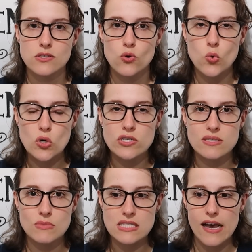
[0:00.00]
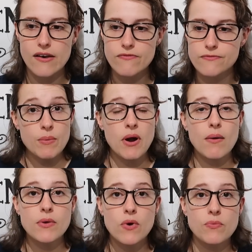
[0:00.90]
to order some stuff. We
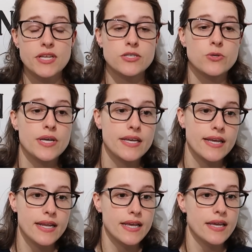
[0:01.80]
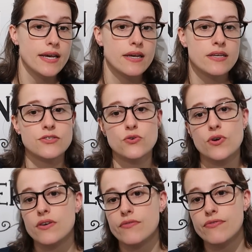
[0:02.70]
probably won't be doing any
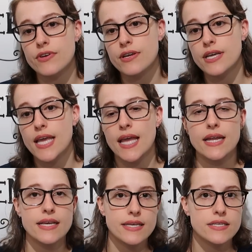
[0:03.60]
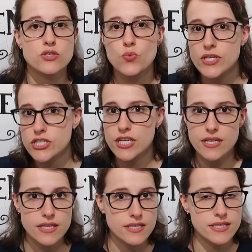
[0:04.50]
sort of candy
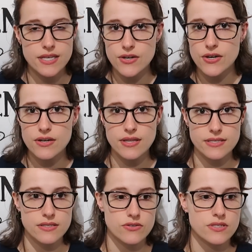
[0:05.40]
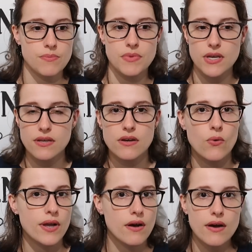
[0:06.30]
switching this year unless there's something
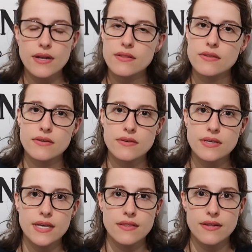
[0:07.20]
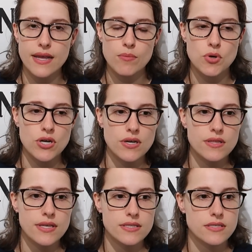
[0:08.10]
going on in the in the
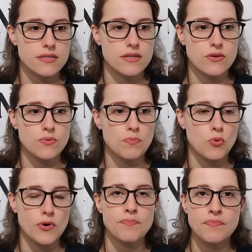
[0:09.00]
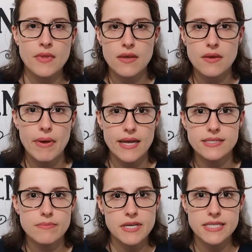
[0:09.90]
neighborhood that's, you know, more
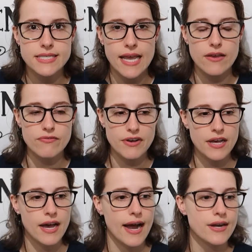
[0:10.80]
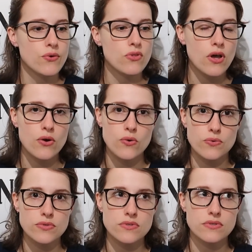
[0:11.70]
pandemic safe. I know
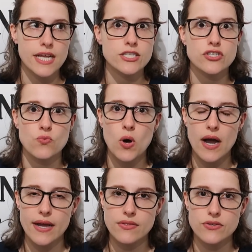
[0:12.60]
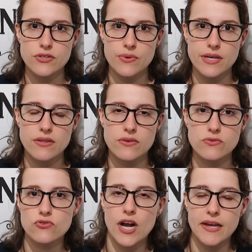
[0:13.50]
Lowe's nationwide, they're doing a
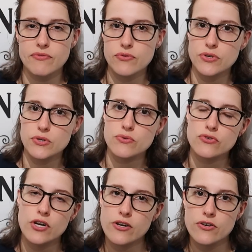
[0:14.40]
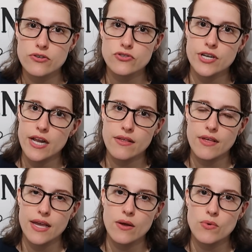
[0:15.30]
little drive through trick or treating
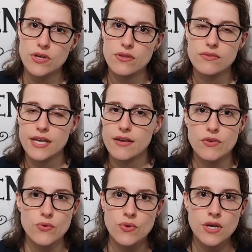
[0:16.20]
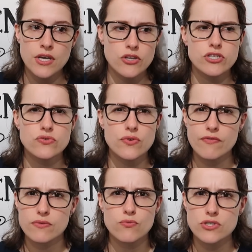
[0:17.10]
thing where you, they give you, you just re
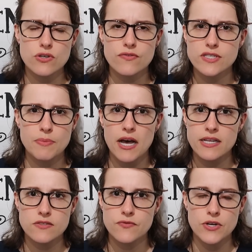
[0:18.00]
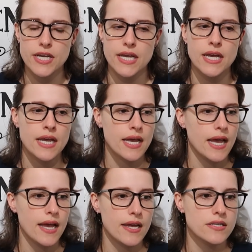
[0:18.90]
reserve a spot, it's free,
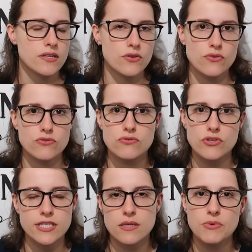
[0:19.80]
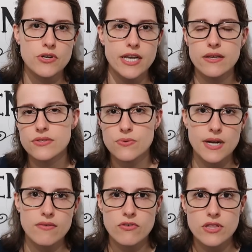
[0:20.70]
and you know, you can dress up your kids or
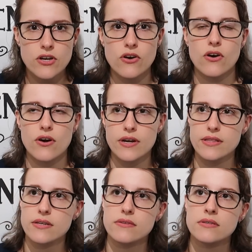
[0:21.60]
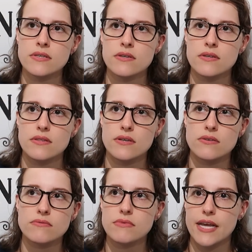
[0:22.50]
whatever in the car, and then
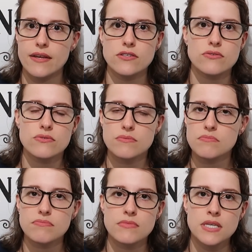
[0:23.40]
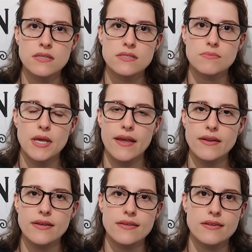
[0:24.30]
they'll hand you some some
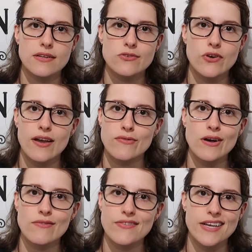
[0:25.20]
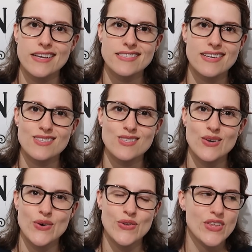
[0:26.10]
candy and then you drive off. I guess that's
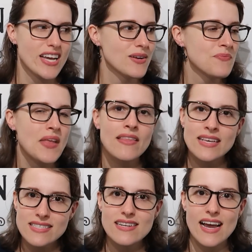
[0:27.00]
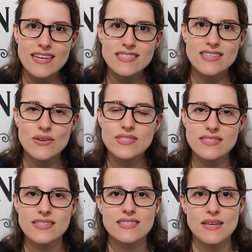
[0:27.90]
the whole thing. That's nice, you know,
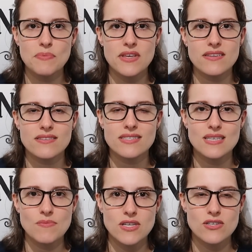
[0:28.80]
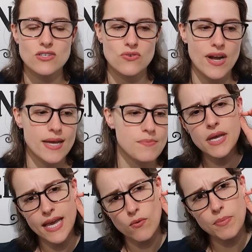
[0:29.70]
it's it's something something to do, right?
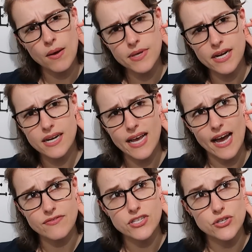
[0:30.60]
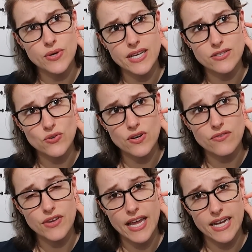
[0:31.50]
But yeah, we're probably not going to have to do any sort
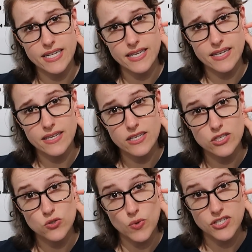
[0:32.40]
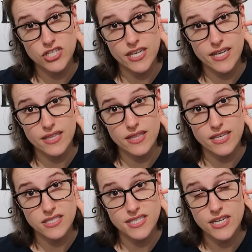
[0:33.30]
of candy switching
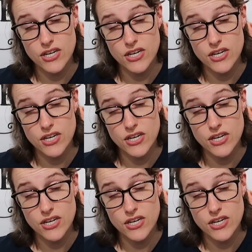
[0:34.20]
this